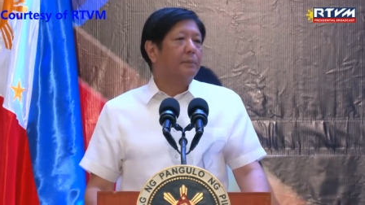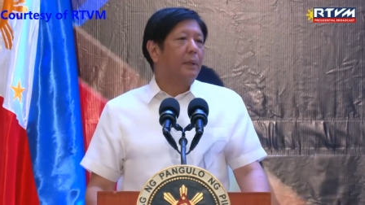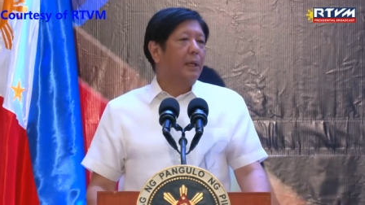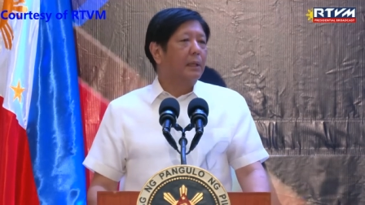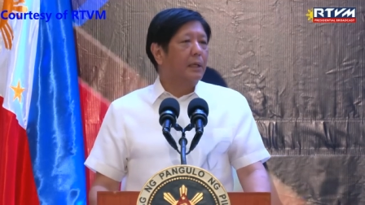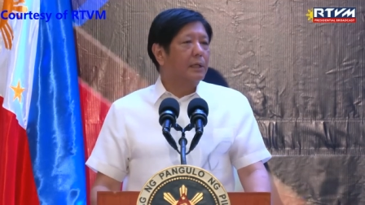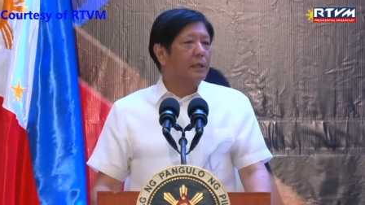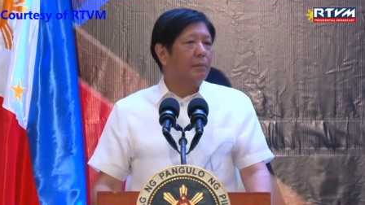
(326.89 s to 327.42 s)

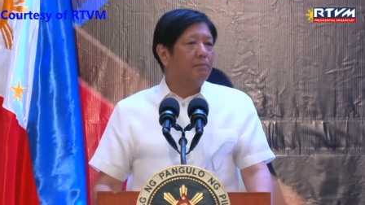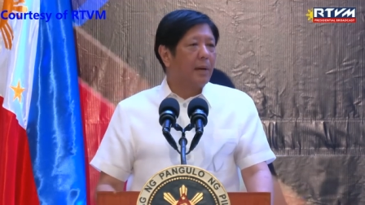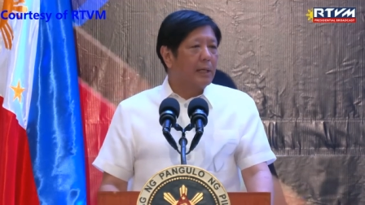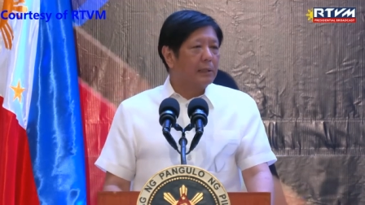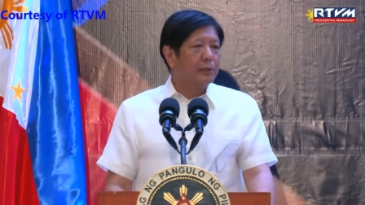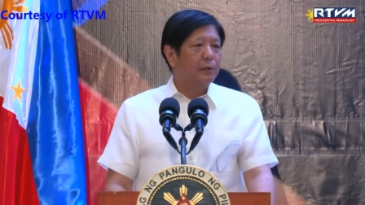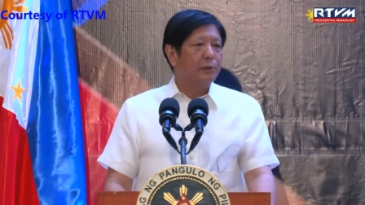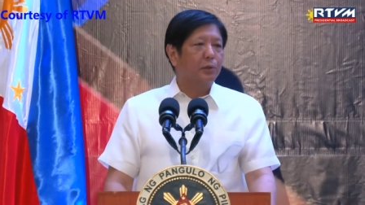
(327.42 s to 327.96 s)
marking the
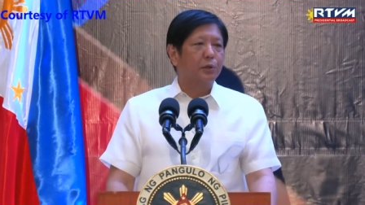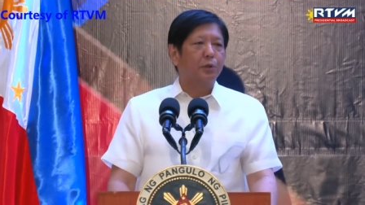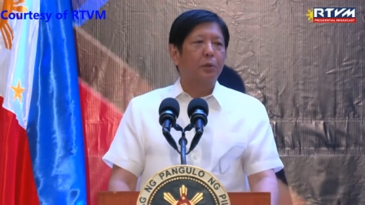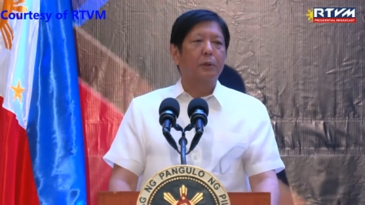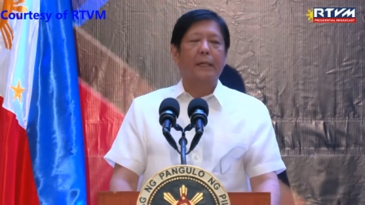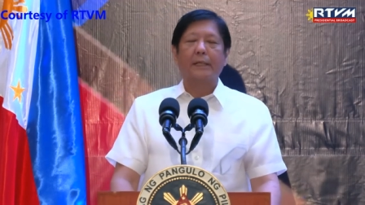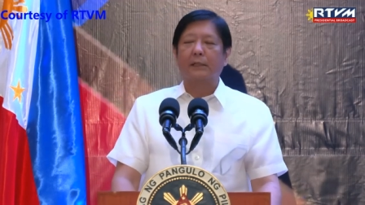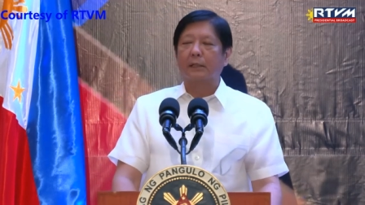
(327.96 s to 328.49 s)
milestones
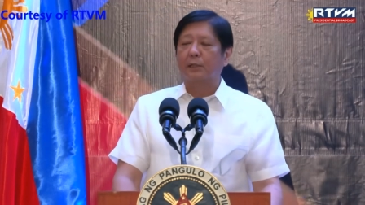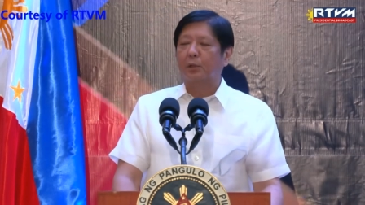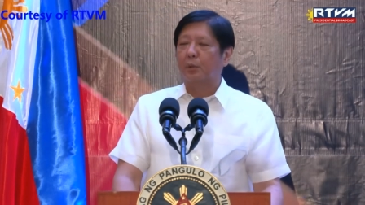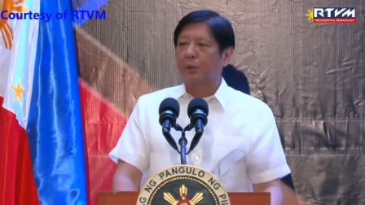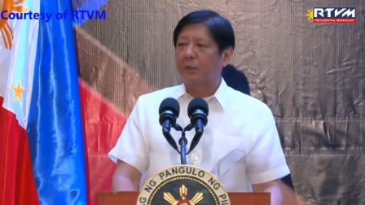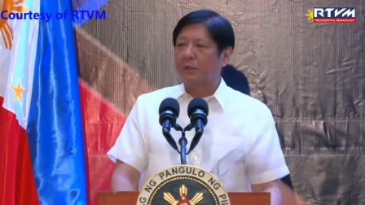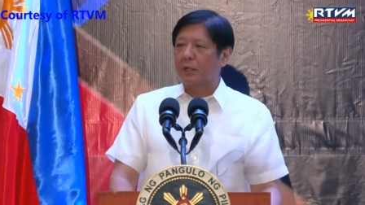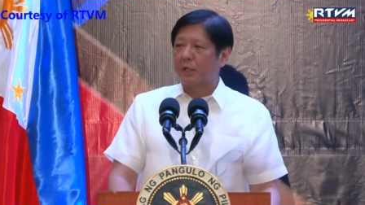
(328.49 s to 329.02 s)
related
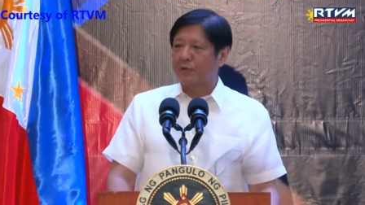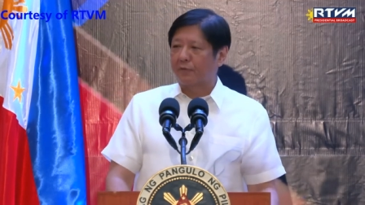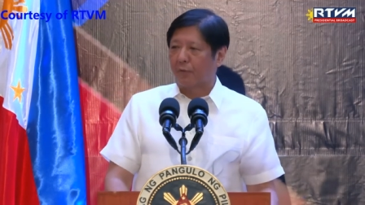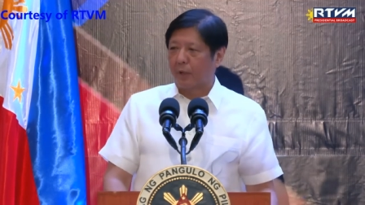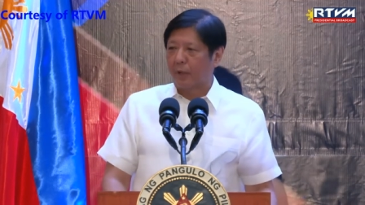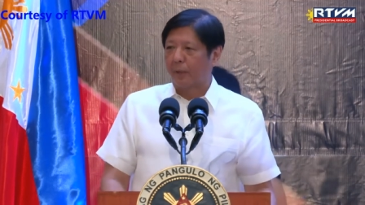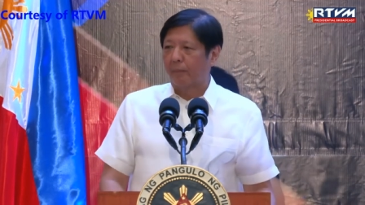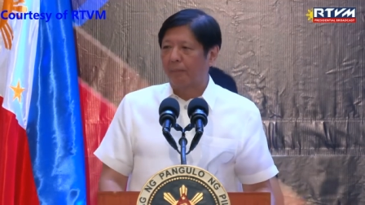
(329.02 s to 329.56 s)
to it thus
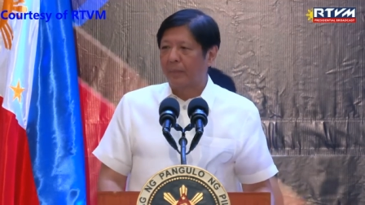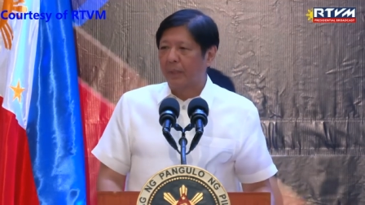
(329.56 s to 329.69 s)
far,